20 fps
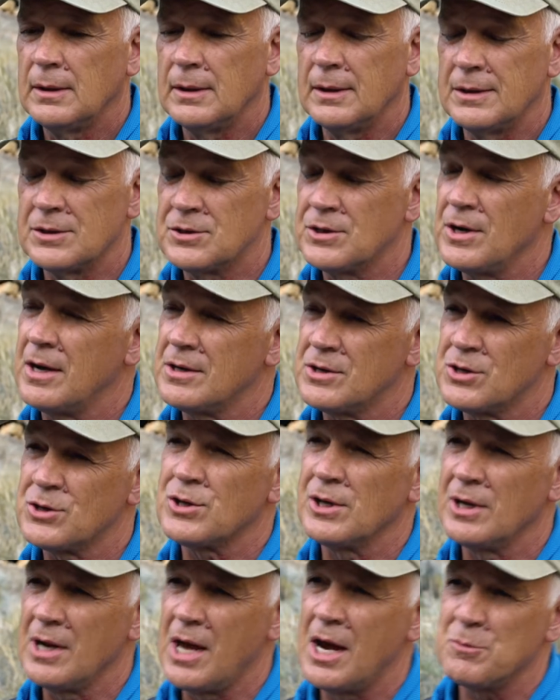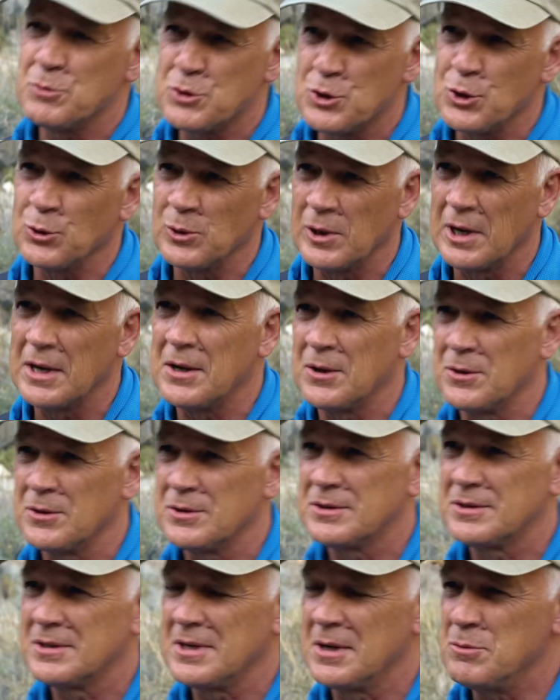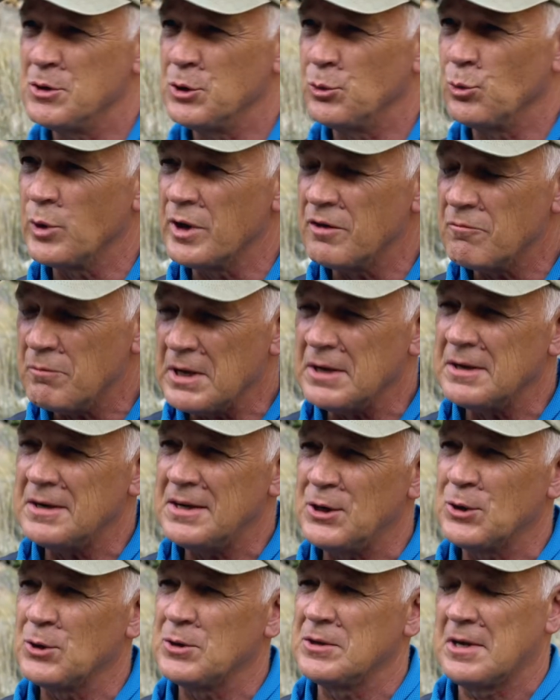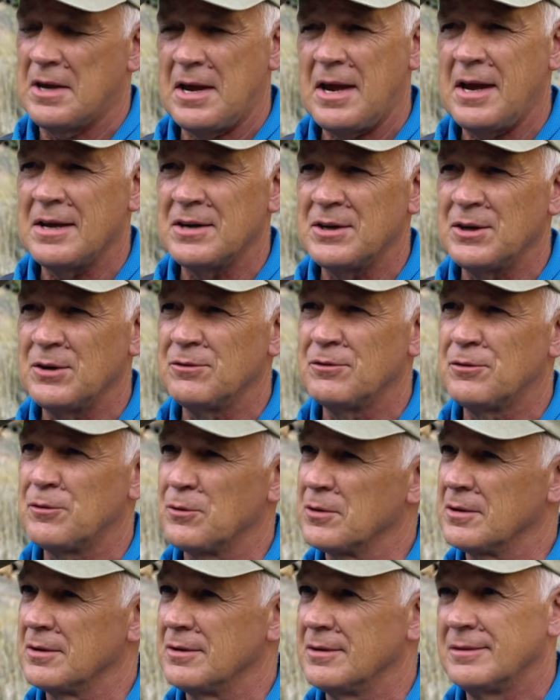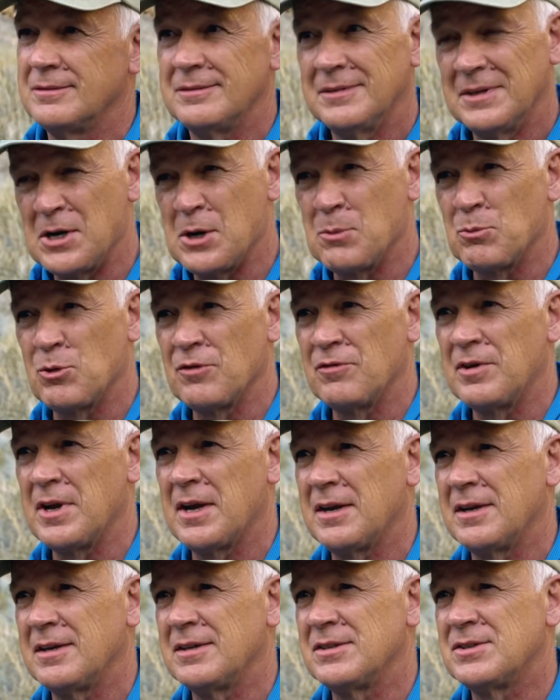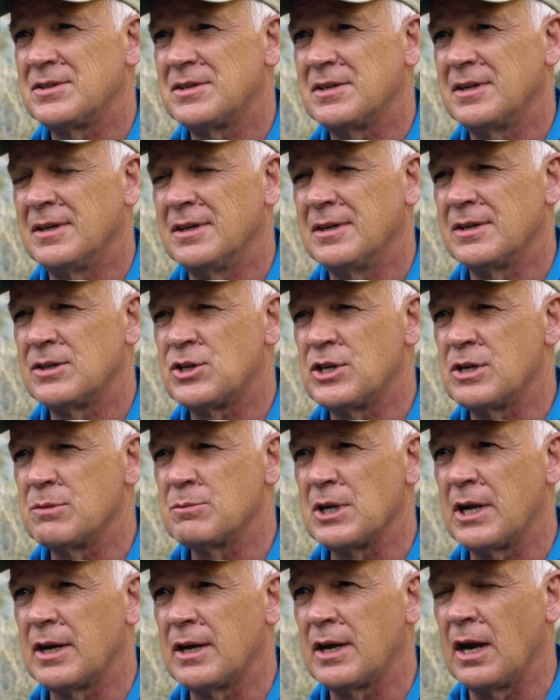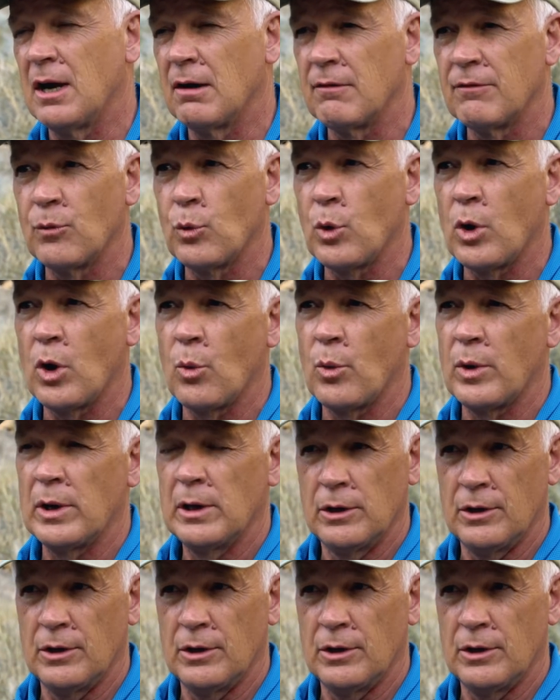And it's not just the limestone layers. I mean, we've been here in the canyon for a number of days, and it seems like everywhere we